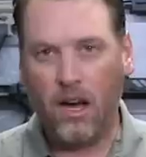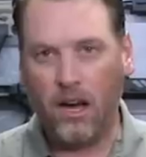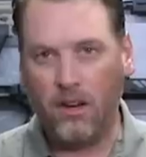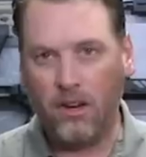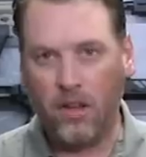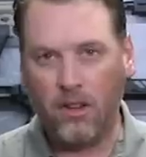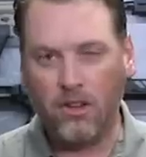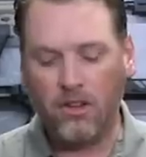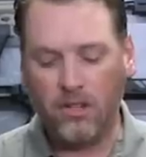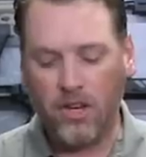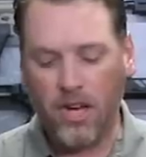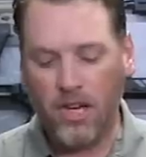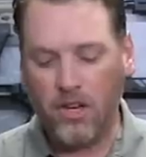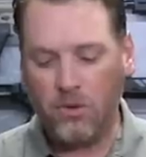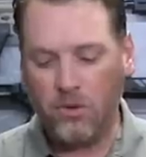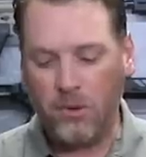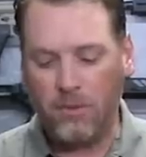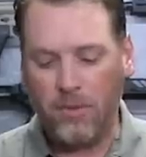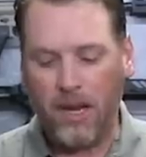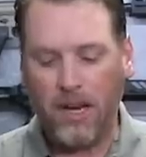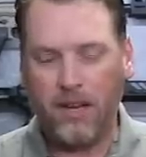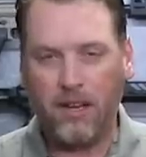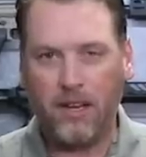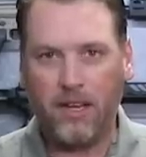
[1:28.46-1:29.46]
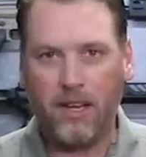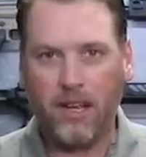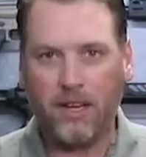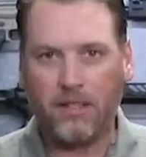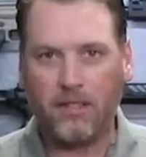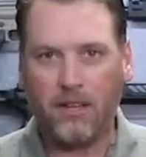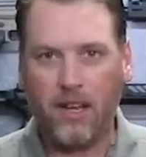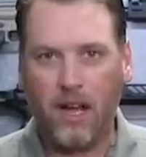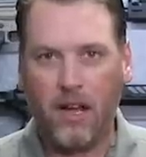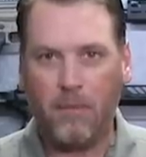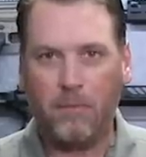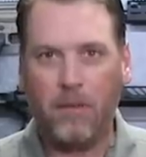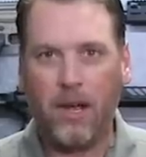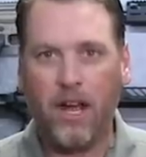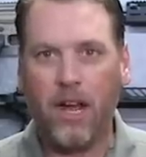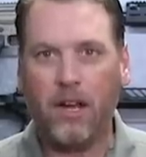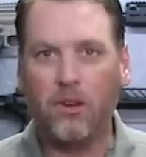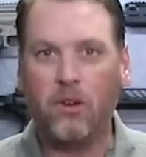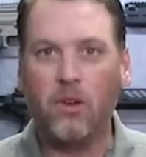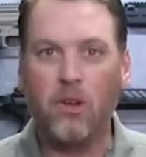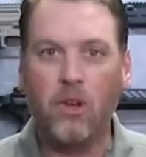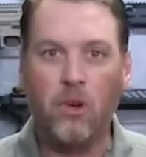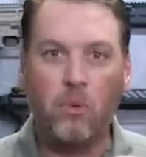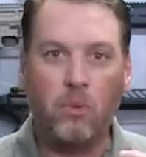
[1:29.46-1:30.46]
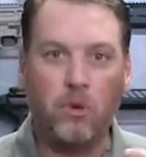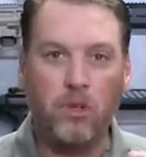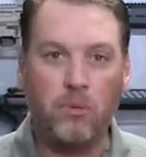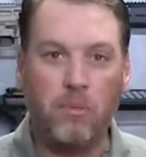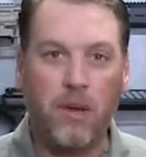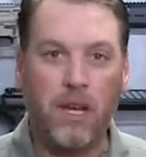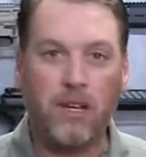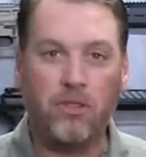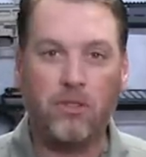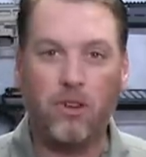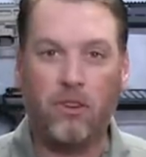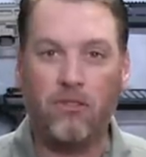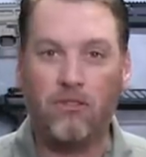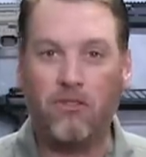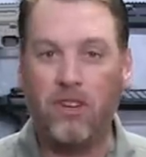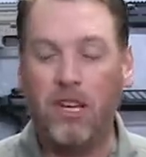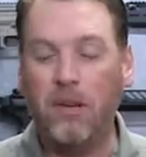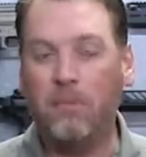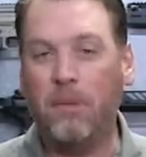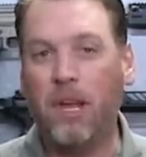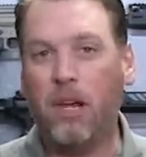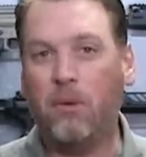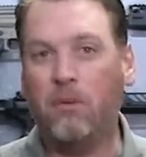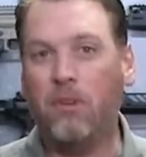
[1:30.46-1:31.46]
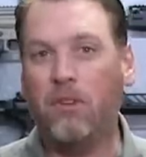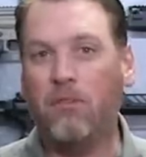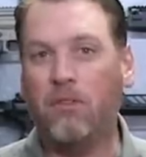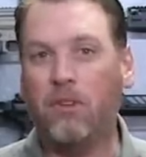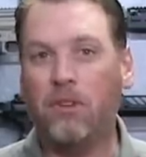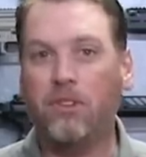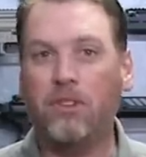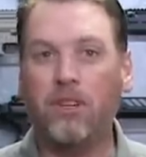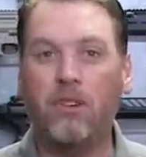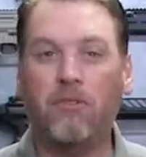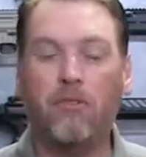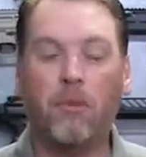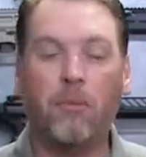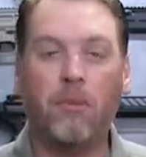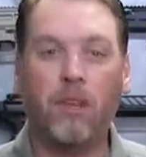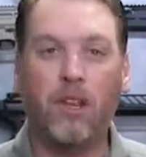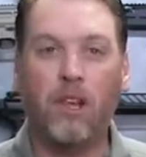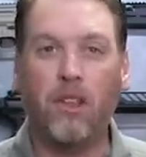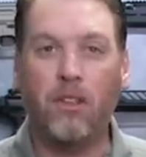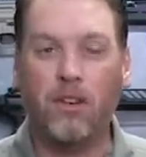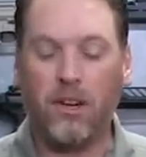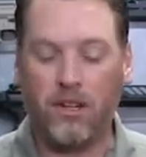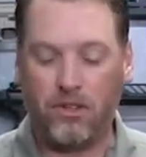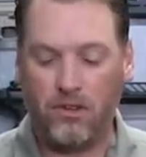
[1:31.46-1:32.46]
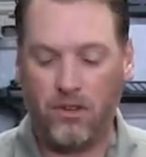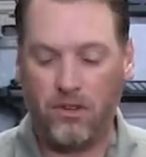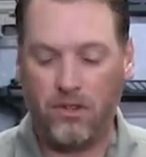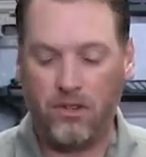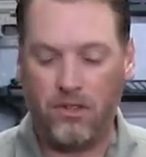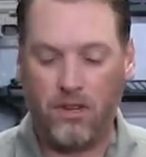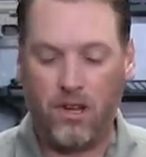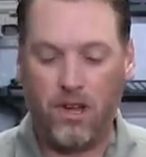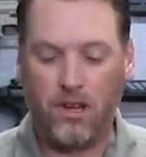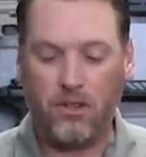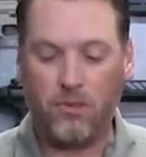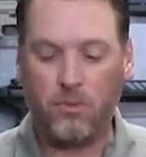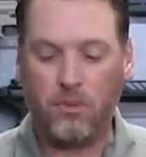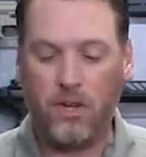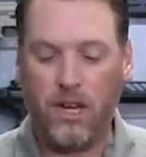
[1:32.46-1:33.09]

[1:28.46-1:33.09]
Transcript: Another change we made to the X-Compact was based on feedback we've received from the other X-Series guns.